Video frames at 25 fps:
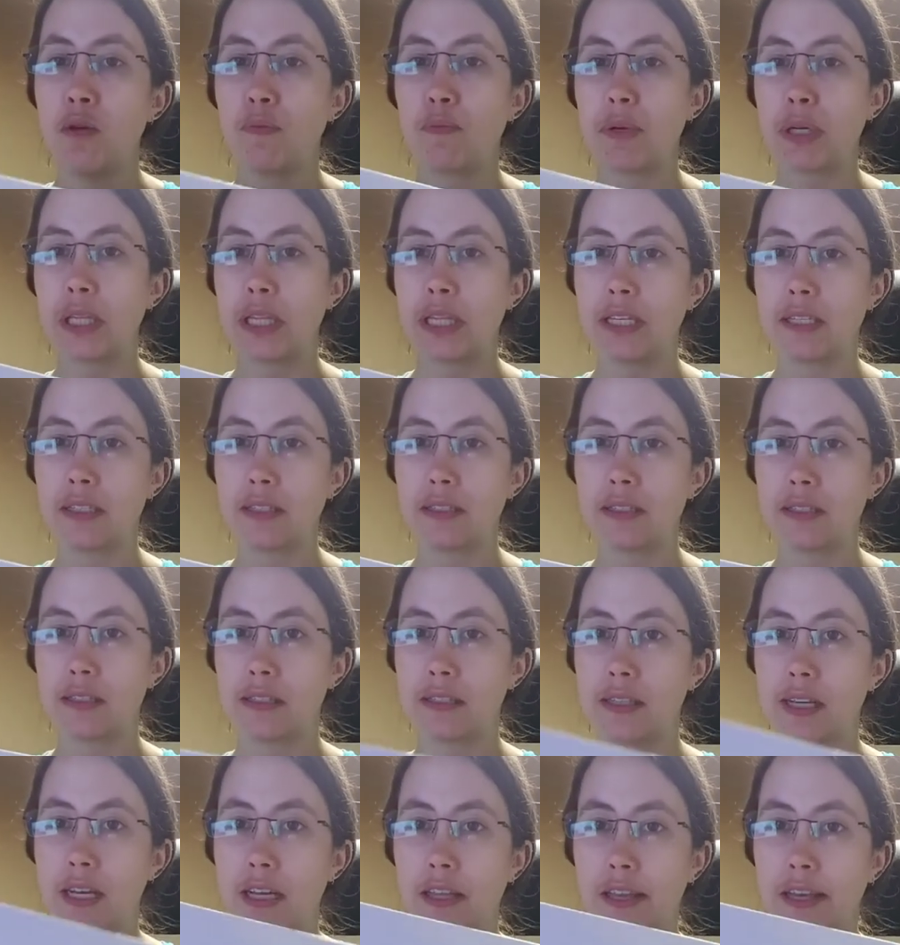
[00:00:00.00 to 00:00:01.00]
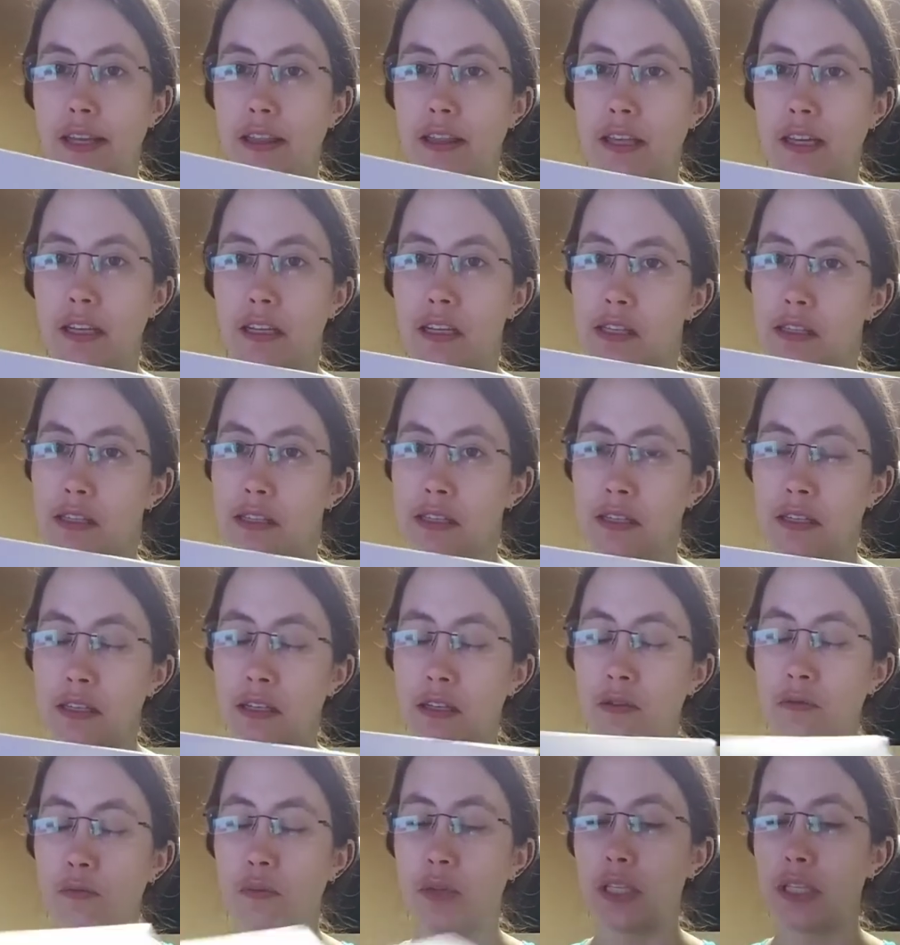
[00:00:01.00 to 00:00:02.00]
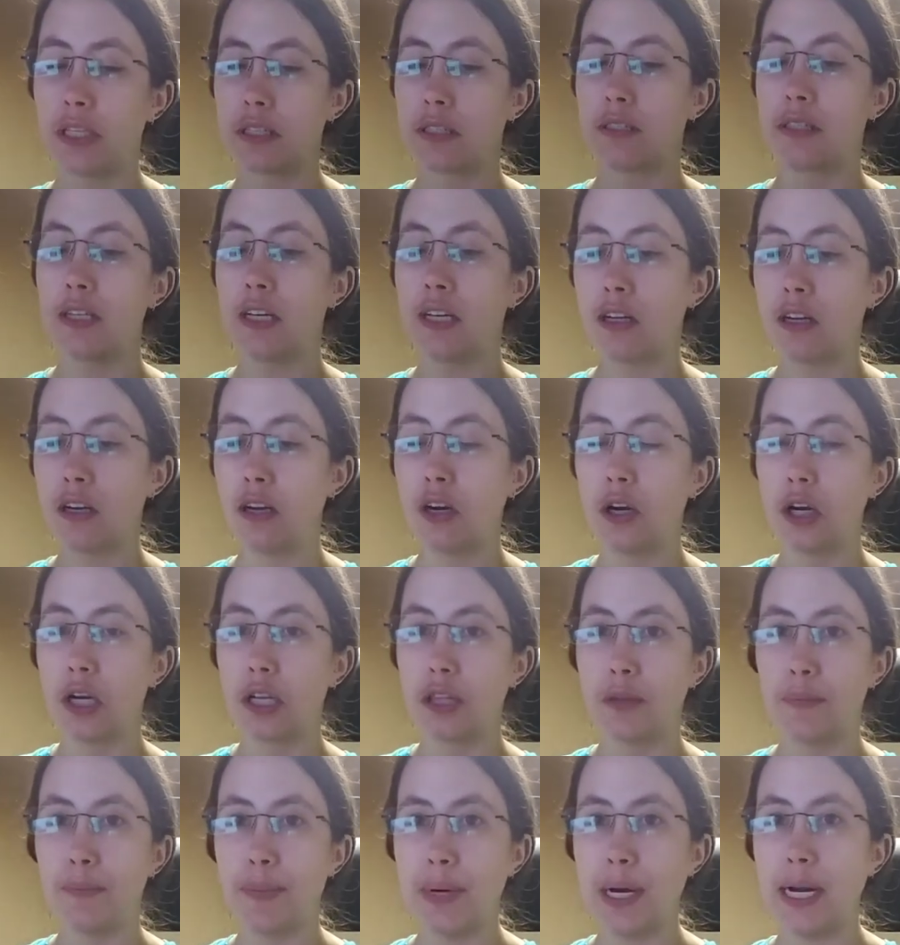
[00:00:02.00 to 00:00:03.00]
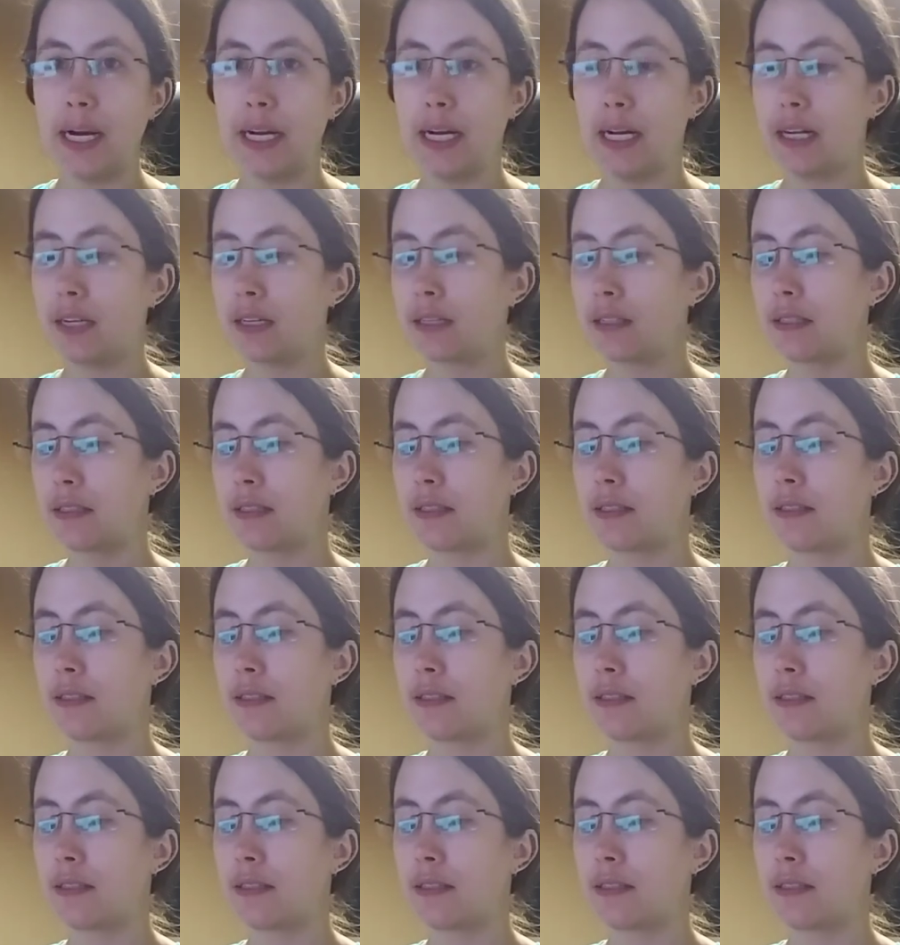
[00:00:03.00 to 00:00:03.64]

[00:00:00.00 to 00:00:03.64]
but this is, I like this, with the sticker and the box.